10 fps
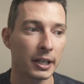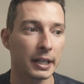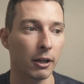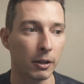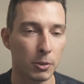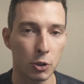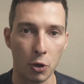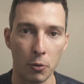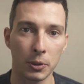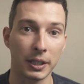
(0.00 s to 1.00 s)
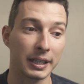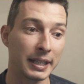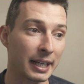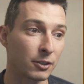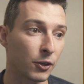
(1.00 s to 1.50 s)
Now let me show you the
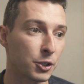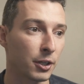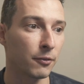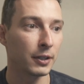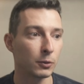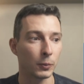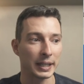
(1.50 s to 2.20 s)
text version of it with